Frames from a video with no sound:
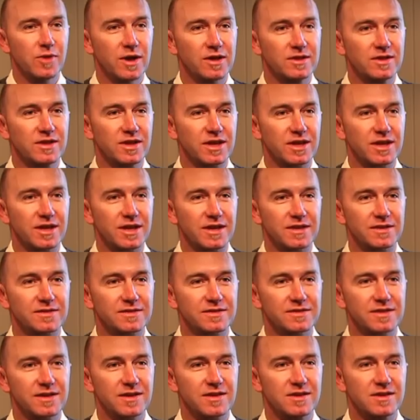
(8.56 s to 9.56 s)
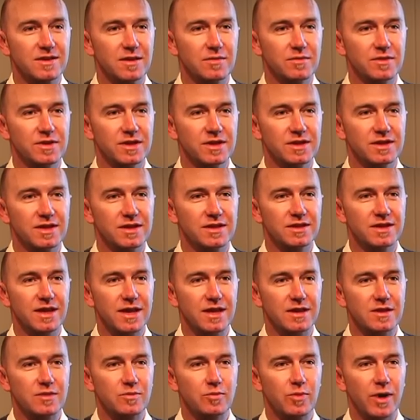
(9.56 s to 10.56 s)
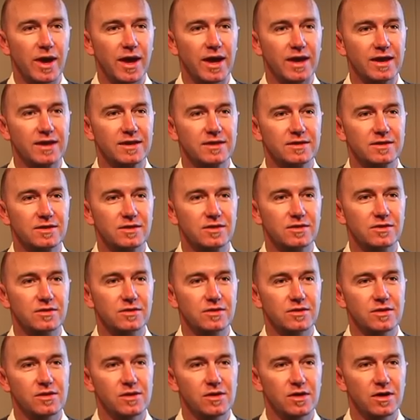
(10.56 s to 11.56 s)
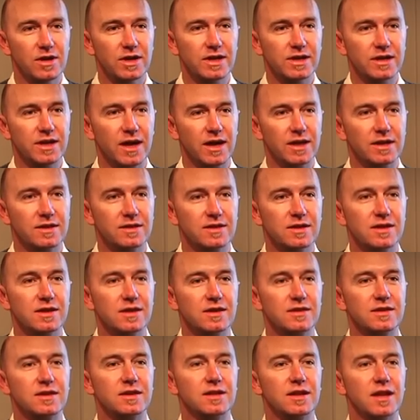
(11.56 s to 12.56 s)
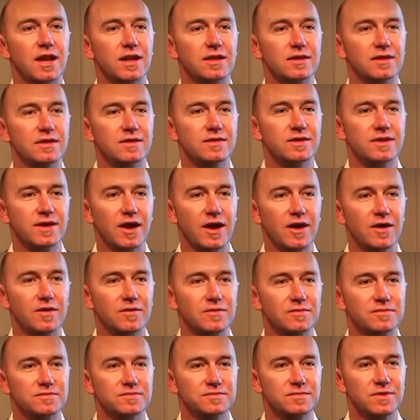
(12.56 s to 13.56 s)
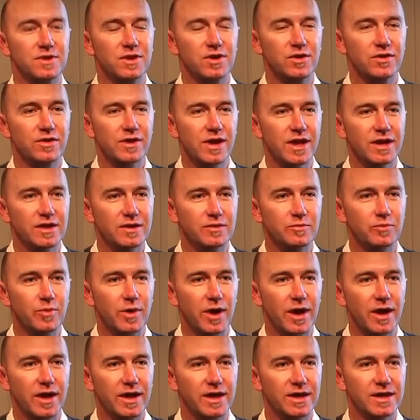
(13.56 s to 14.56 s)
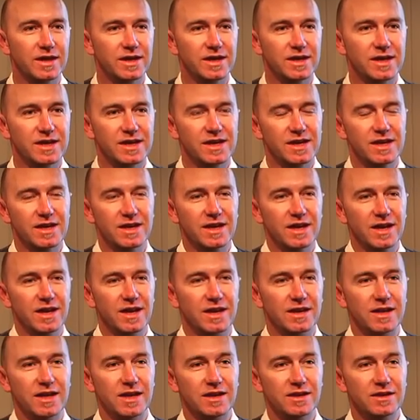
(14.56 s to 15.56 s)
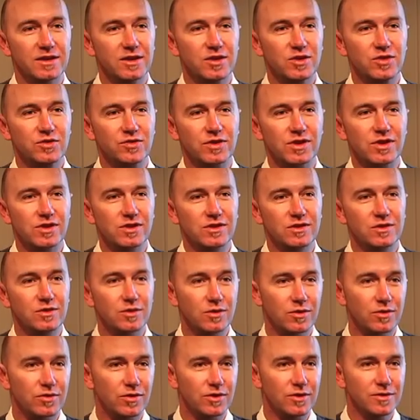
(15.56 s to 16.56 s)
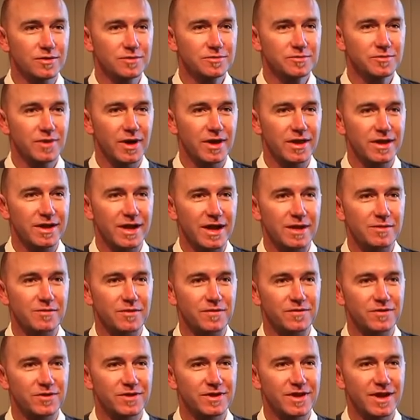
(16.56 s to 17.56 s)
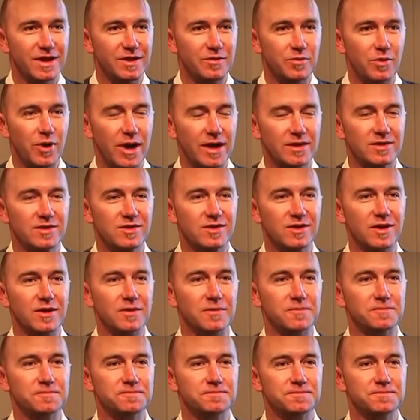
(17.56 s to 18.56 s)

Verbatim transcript: martini is something that dates back to early 90s in London town, created by an industry guru by the name of Dick Bradsell.